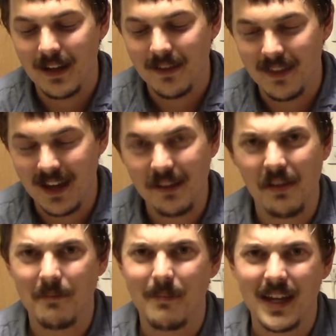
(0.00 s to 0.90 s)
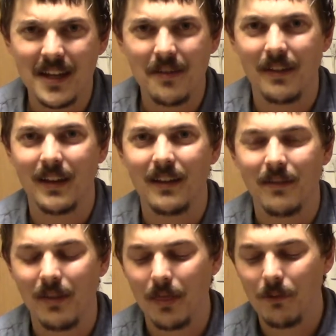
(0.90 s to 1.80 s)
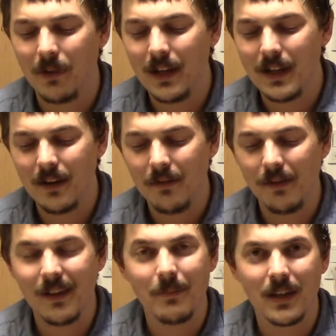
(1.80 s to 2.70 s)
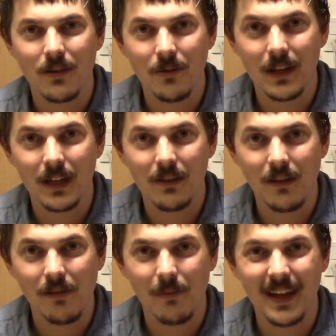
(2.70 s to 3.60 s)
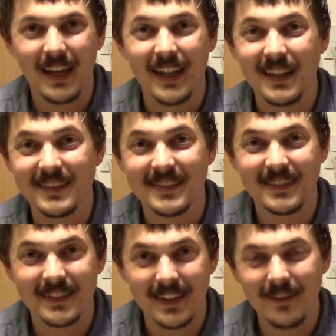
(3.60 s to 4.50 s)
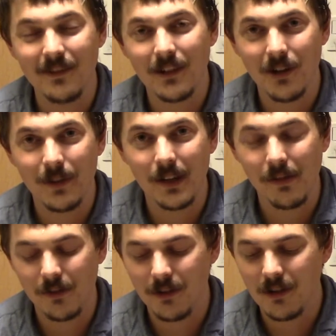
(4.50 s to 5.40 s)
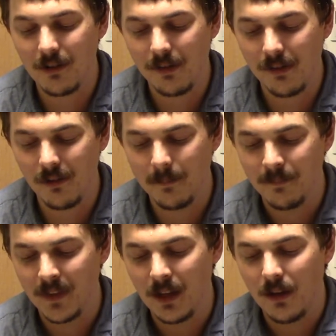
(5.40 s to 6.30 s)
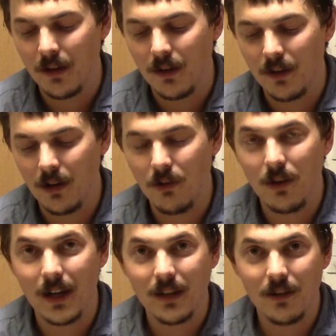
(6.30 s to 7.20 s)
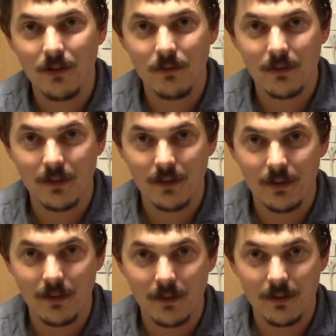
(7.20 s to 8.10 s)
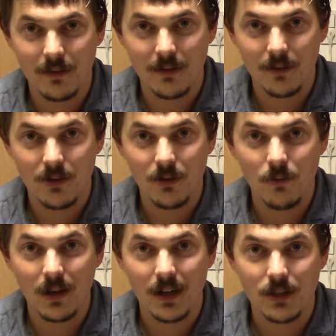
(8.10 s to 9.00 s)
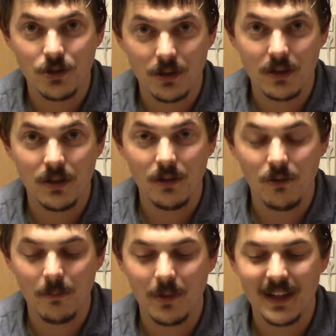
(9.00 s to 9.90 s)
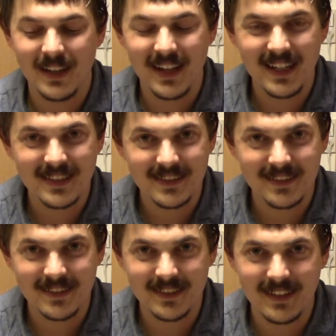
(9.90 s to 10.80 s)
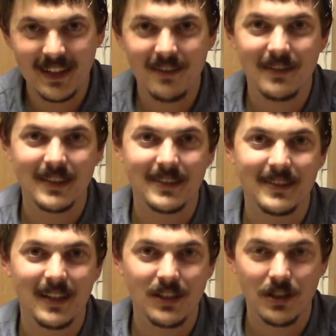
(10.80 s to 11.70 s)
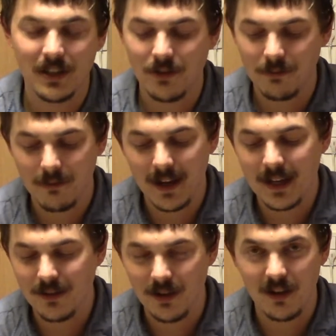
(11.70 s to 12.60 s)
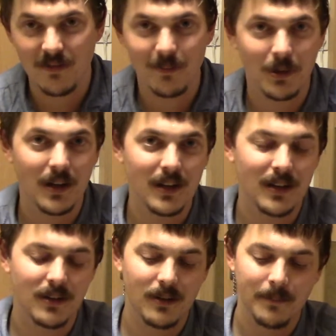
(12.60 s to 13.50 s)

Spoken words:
That's amazing. 3 years I've been doing it this way and it's still going strong. So no, I don't do what I should do, but it still is such a great, tough product.